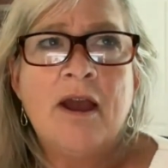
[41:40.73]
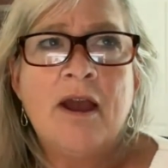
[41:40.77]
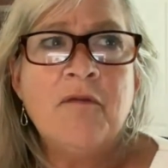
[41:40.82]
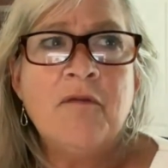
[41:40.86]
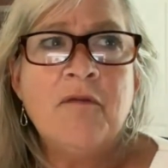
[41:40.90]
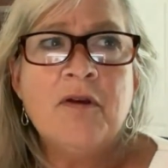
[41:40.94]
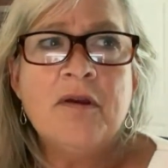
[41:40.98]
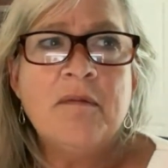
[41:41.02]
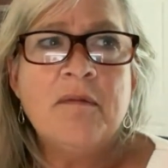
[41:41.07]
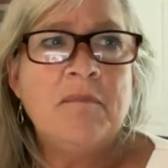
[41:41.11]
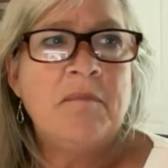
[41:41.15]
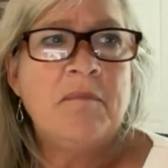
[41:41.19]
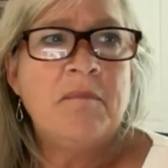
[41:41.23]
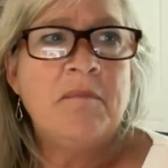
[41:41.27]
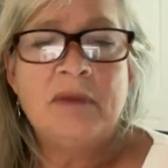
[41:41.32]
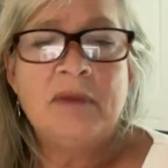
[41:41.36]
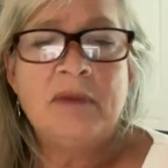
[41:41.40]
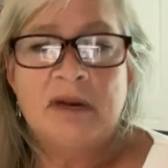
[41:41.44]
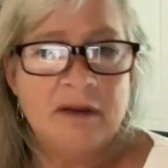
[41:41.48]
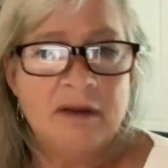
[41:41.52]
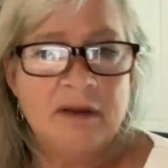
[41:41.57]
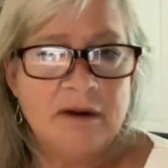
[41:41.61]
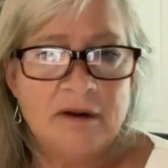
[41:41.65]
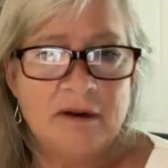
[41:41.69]
every
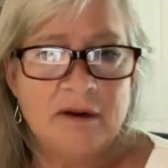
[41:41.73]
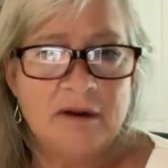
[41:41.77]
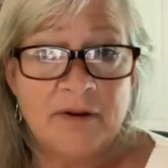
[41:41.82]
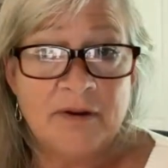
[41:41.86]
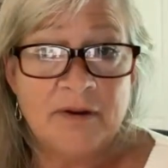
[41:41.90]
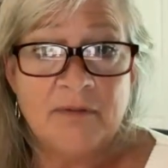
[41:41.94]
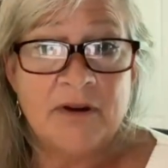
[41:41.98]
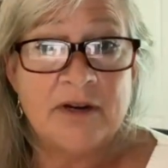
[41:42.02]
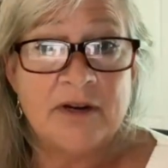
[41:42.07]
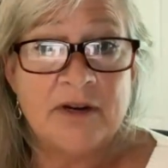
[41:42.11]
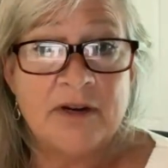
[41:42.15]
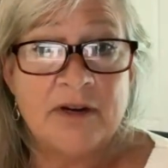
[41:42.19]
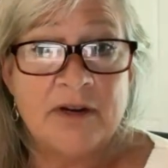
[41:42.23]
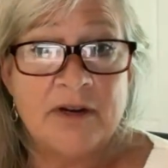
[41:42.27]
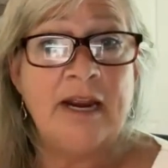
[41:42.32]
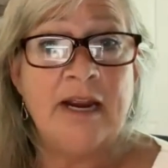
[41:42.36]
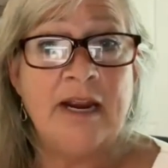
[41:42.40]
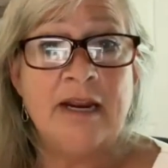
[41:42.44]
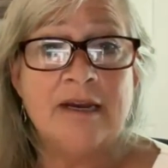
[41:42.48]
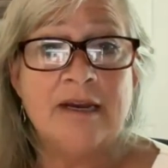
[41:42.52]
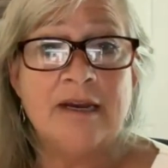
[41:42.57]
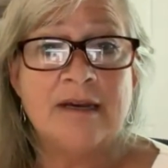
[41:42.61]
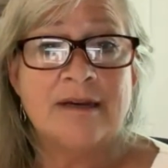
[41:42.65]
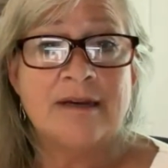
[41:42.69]
minute of every
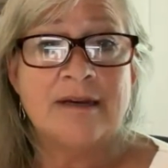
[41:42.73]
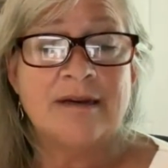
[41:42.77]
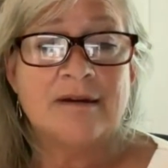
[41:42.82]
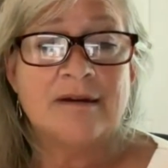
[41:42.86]
day,